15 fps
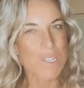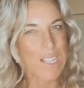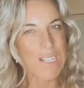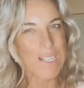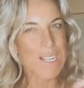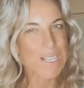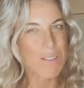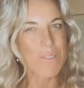So that
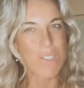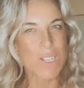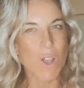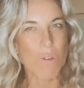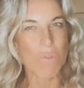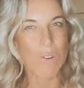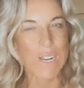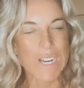sense of
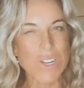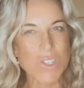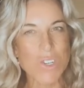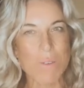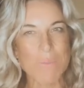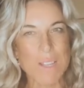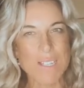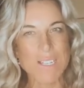
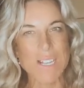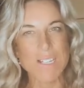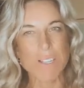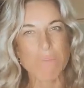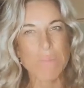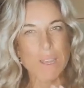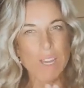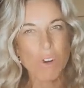self-leadership, that sense
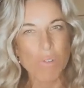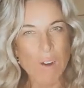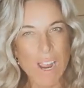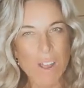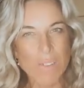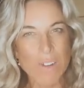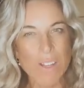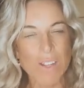of being
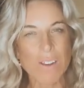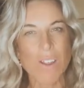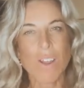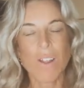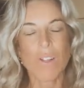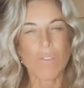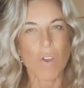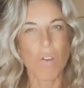grounded,
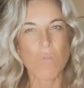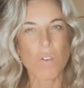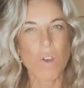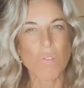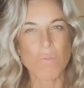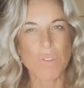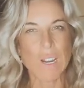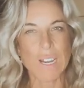of
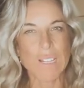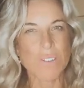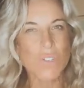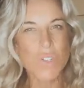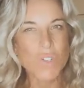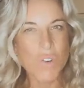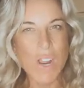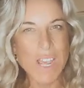not feeling
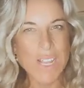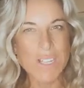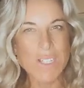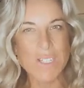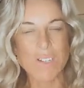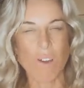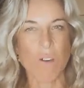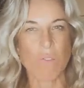
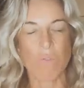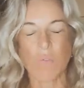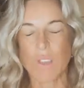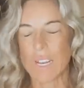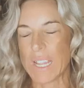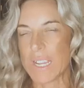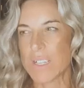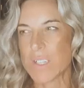stressed, of
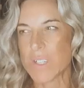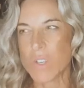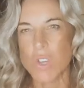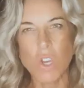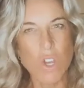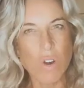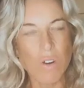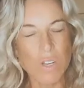feeling
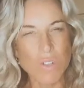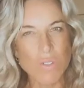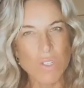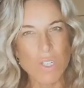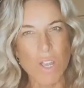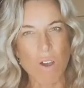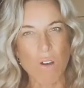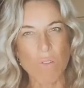secure in
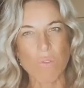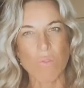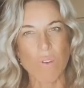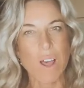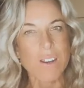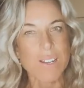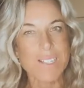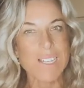yourself, of
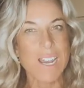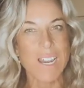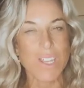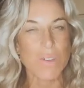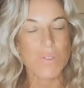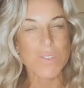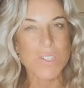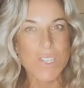understanding
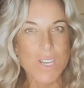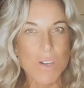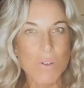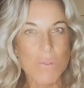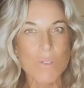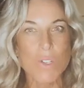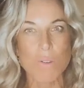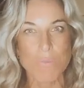your
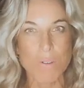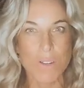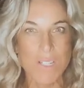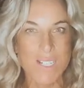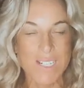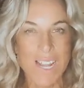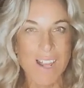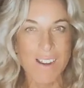skills, your
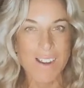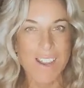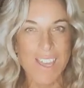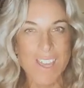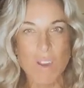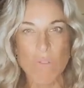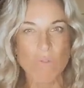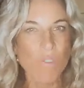personality,
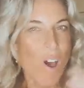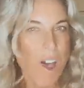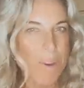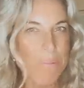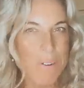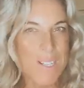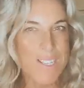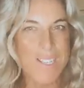your
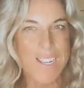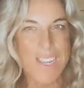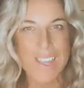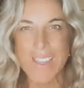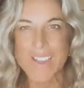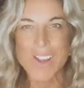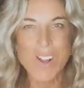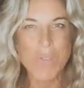
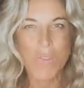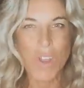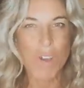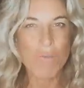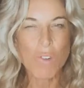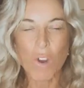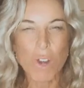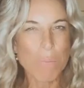vibrancy,
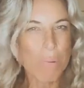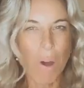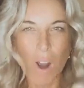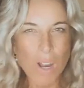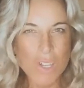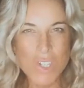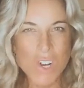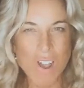of not
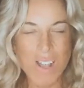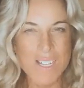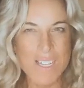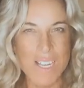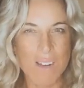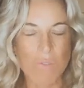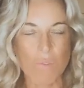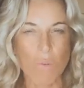
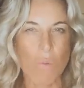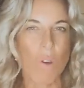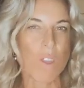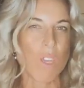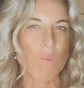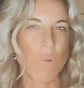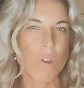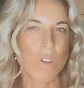apologizing for what
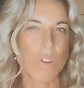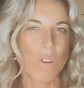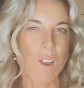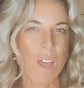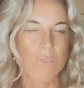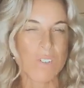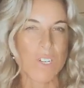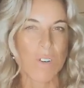you want your
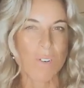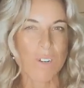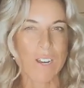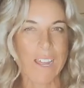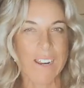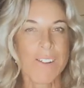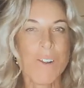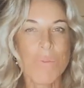life to look
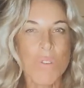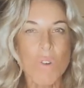like.